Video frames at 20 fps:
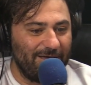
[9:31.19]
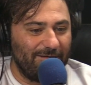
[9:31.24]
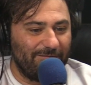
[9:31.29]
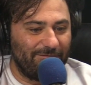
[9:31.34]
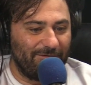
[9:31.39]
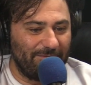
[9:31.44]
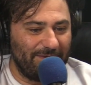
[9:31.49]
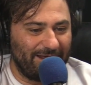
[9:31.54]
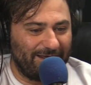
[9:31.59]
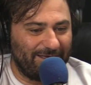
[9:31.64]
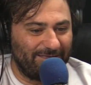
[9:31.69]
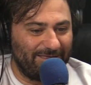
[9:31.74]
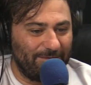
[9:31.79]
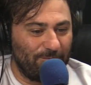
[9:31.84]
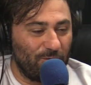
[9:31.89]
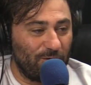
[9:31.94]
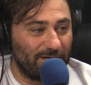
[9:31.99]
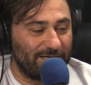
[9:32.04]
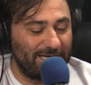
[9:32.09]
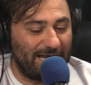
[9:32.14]
for making them
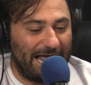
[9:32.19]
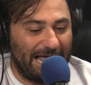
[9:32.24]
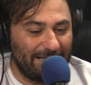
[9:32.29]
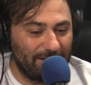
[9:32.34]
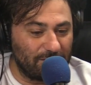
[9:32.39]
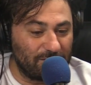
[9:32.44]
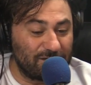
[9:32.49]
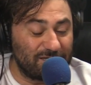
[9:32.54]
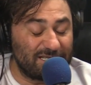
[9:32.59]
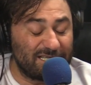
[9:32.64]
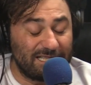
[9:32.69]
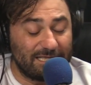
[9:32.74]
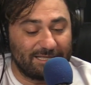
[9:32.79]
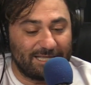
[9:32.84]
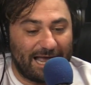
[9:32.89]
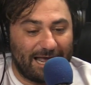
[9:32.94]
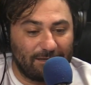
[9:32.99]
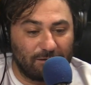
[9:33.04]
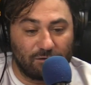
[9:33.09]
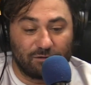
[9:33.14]
work
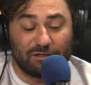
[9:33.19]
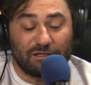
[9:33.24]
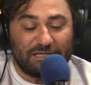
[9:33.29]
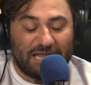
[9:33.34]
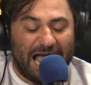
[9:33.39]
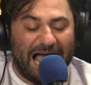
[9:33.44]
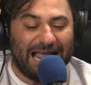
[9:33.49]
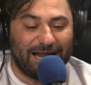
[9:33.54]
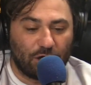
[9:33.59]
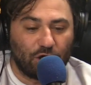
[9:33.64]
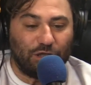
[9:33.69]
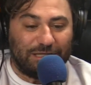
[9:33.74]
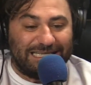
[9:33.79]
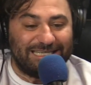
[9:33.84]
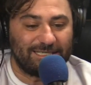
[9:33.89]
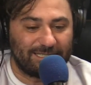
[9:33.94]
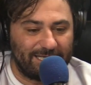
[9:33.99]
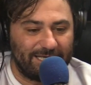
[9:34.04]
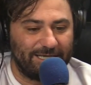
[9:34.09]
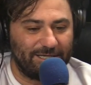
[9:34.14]

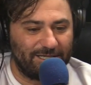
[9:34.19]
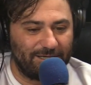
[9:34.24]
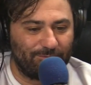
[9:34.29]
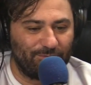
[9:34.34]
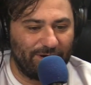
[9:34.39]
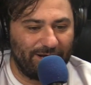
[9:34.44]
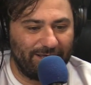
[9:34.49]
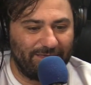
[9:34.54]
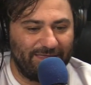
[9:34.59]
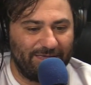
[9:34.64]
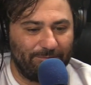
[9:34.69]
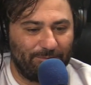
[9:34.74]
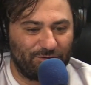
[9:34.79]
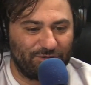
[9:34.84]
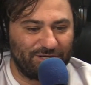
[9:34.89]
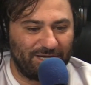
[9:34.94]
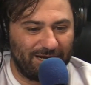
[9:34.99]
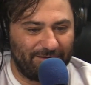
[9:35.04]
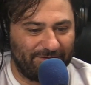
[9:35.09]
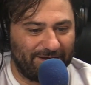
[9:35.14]
tirelessly to bring the
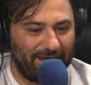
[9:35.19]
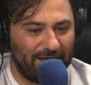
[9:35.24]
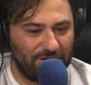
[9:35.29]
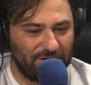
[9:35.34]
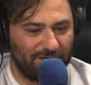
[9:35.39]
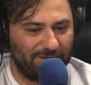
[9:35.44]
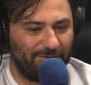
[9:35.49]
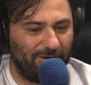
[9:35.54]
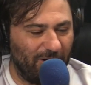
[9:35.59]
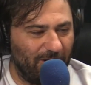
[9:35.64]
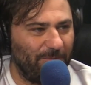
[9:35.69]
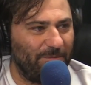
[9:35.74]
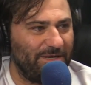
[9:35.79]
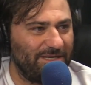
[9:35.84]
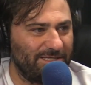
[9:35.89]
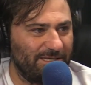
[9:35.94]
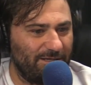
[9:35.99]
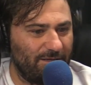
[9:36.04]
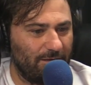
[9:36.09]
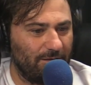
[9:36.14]
personification of
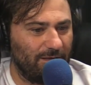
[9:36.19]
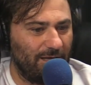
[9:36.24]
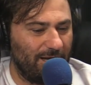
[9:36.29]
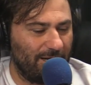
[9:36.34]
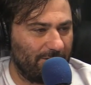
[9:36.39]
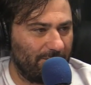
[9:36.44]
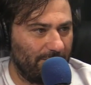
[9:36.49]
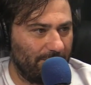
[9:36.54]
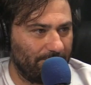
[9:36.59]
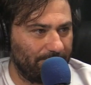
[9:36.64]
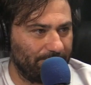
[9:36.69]
herpes into their locker room.